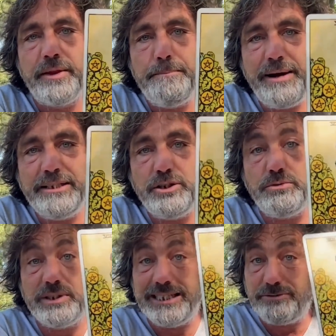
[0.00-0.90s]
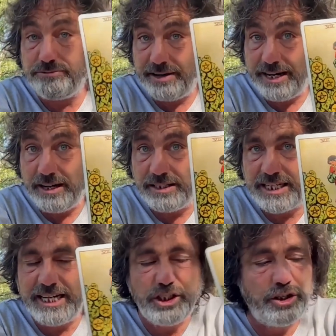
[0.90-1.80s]
pentacles, this
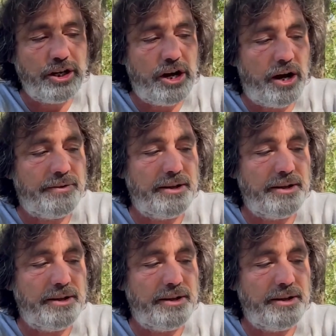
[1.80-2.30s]
realization card,